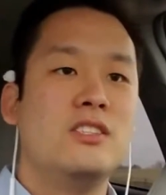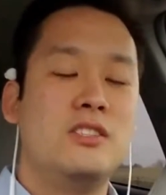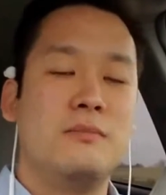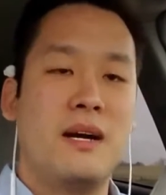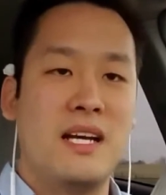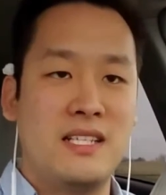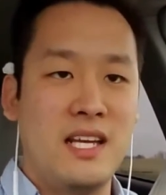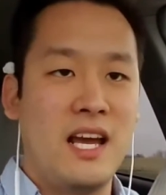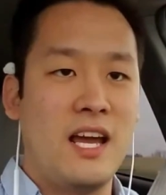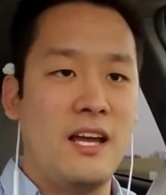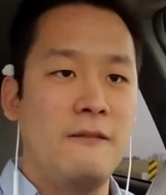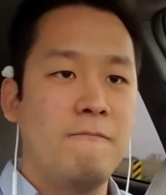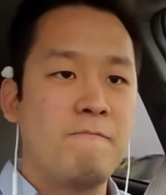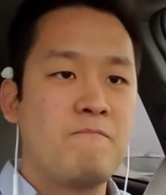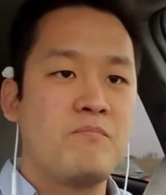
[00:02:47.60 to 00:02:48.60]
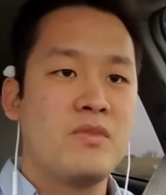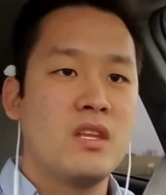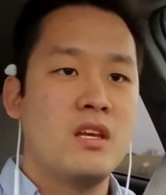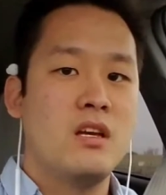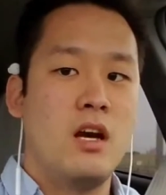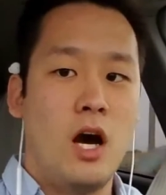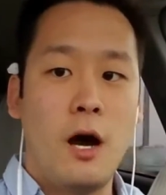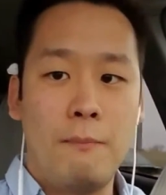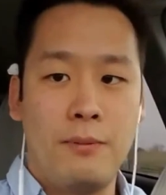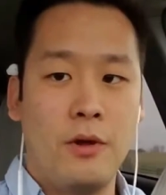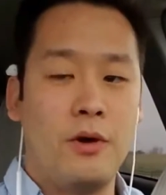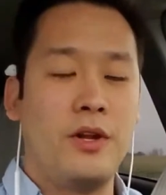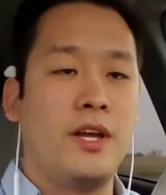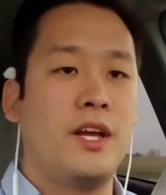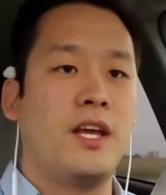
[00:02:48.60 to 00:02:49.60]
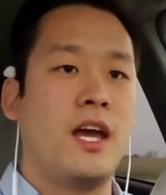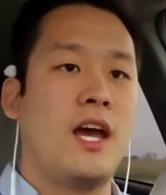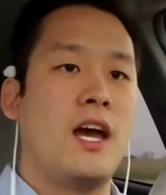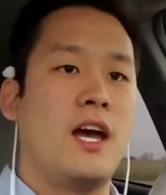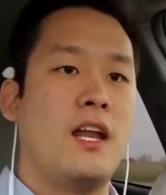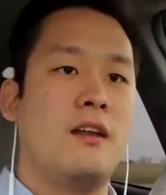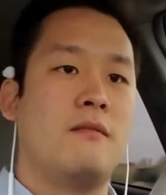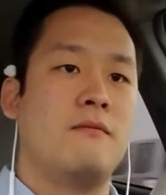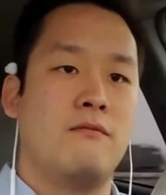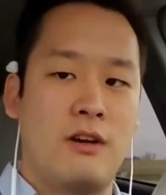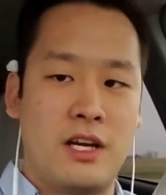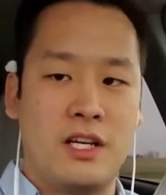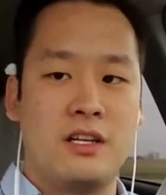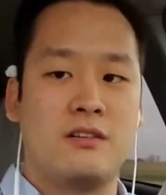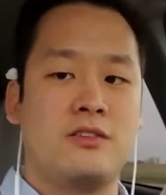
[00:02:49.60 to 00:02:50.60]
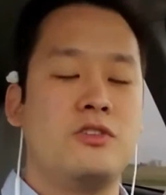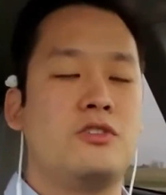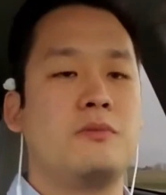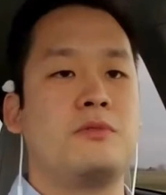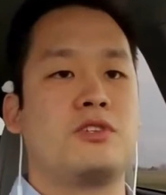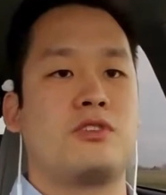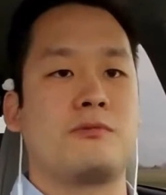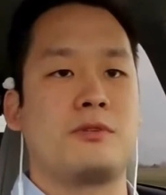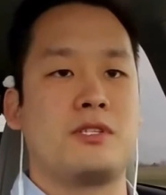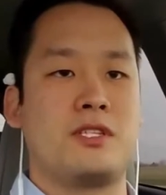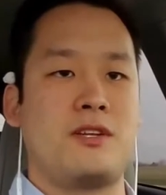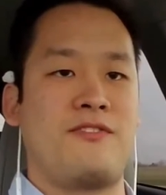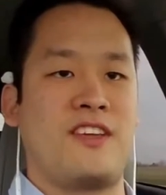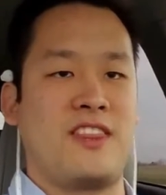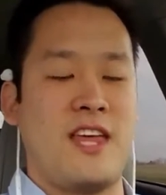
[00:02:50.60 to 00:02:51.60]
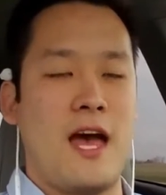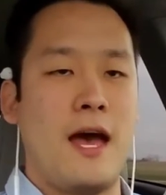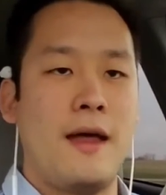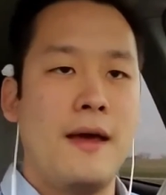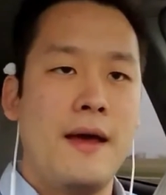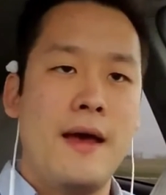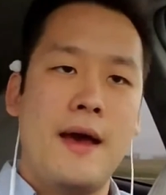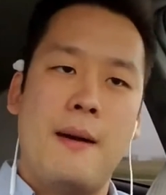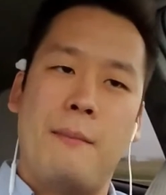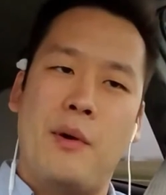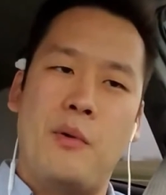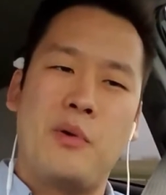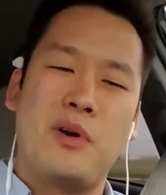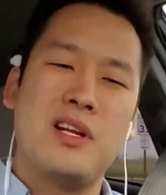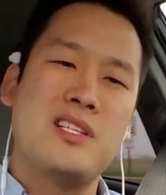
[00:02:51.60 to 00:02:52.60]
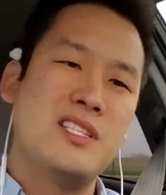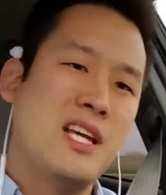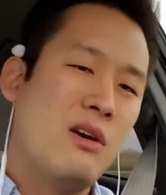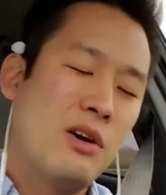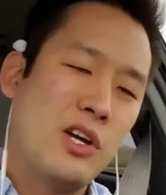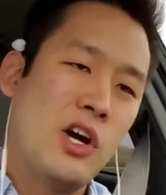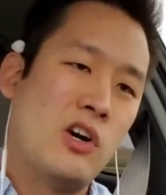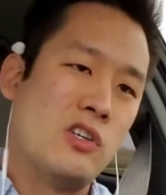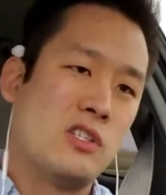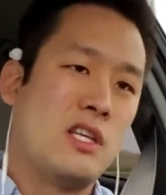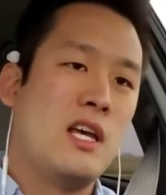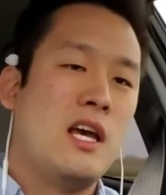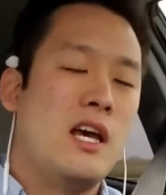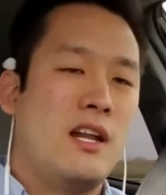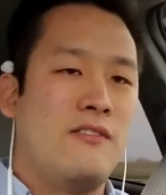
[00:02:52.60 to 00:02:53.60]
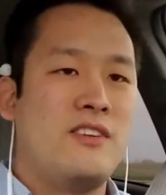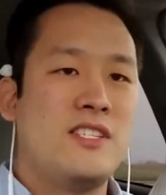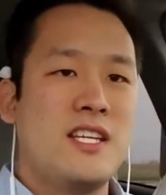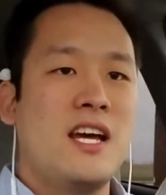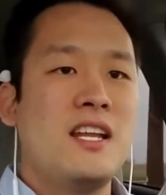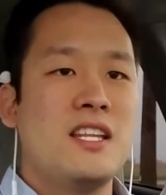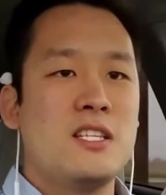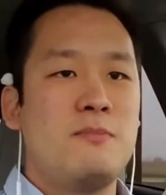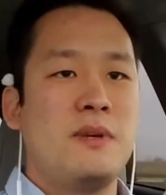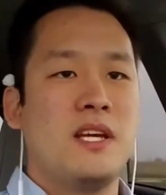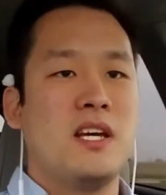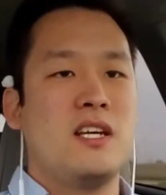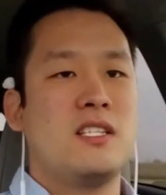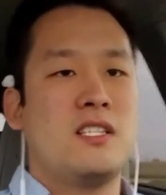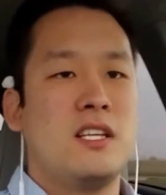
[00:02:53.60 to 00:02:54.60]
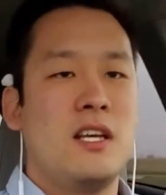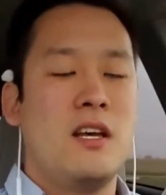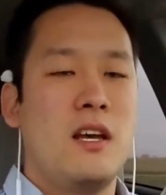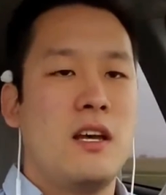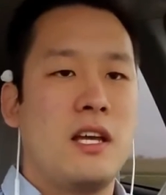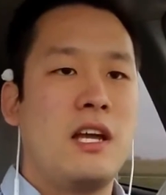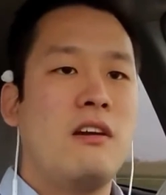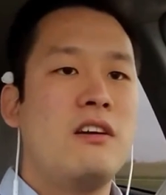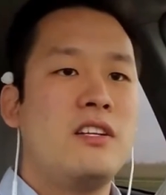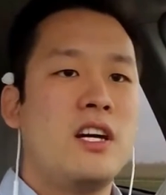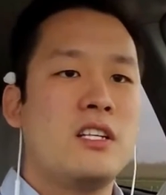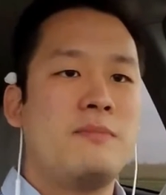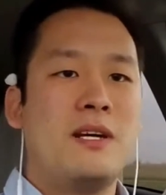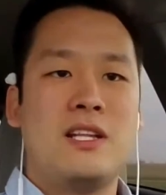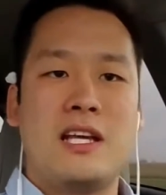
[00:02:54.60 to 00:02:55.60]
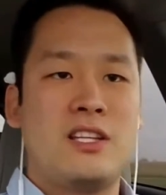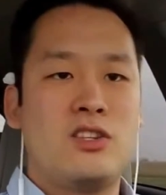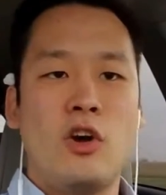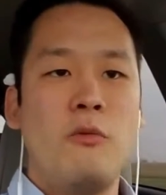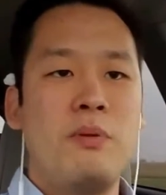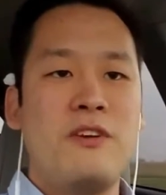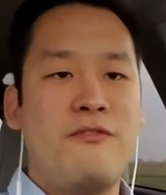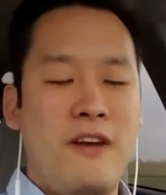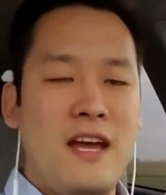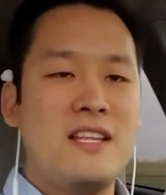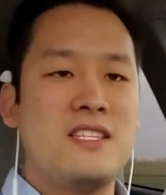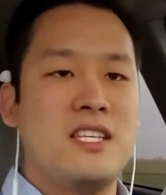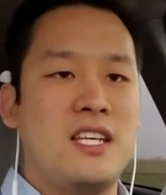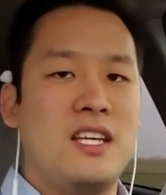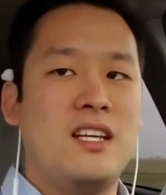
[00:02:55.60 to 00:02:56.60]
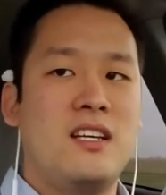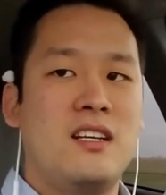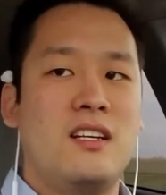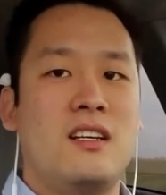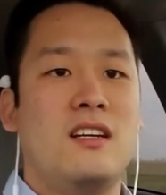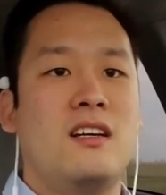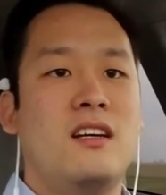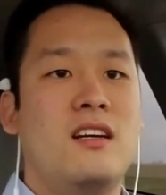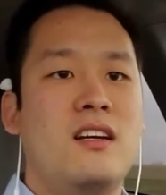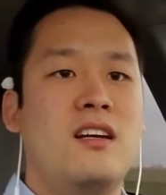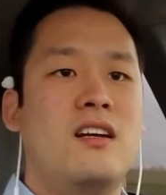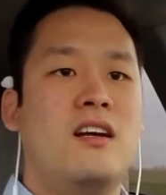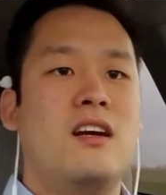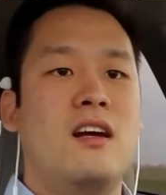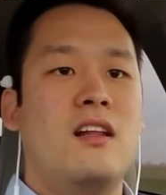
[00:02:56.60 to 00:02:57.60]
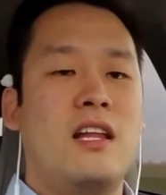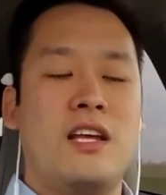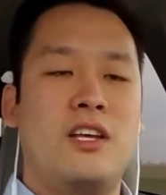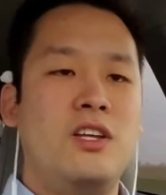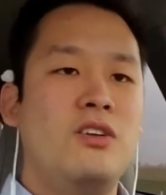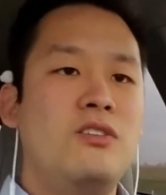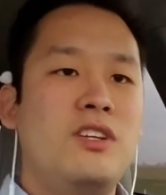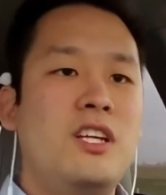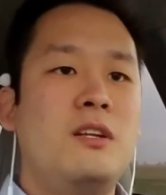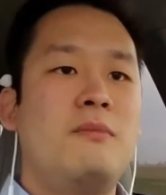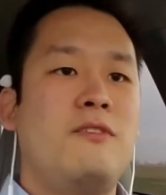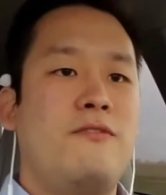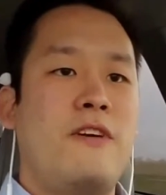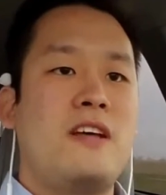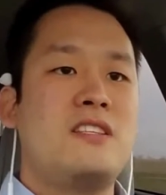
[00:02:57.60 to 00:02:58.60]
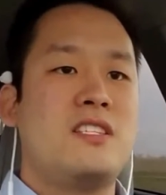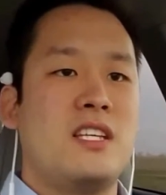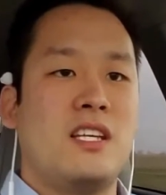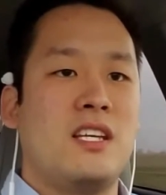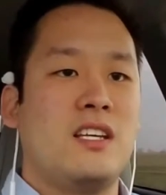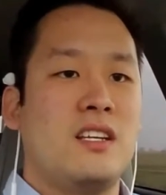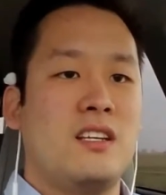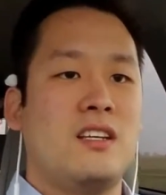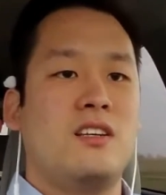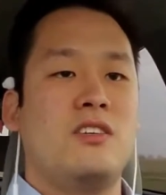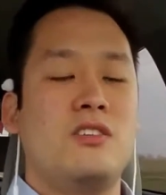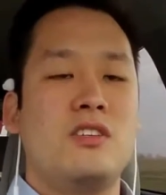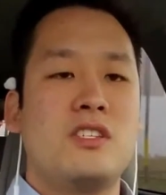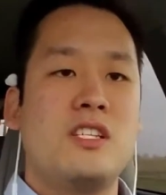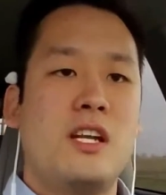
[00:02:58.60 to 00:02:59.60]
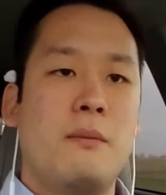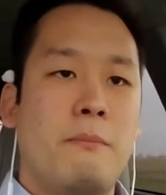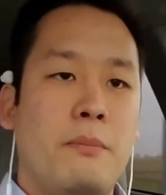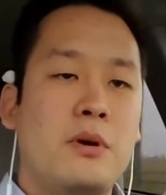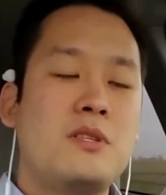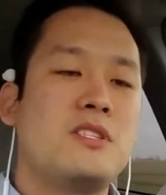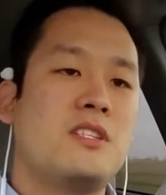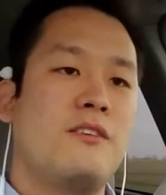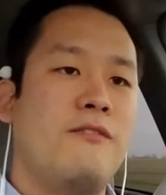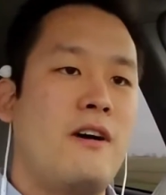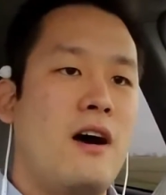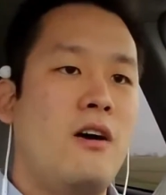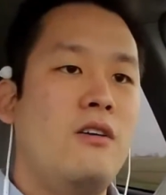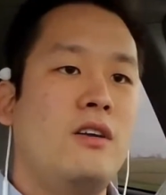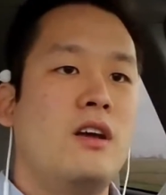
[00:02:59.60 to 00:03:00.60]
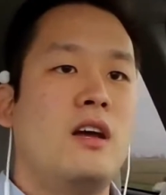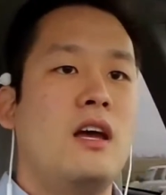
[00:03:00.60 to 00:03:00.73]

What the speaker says: my day, uploading and writing YouTube descriptions, stuff like that. But we're going to see how it goes. I've decided this because Gary talks about, like, don't be fancy. Like, you don't need to be fancy. You just need to put stuff out,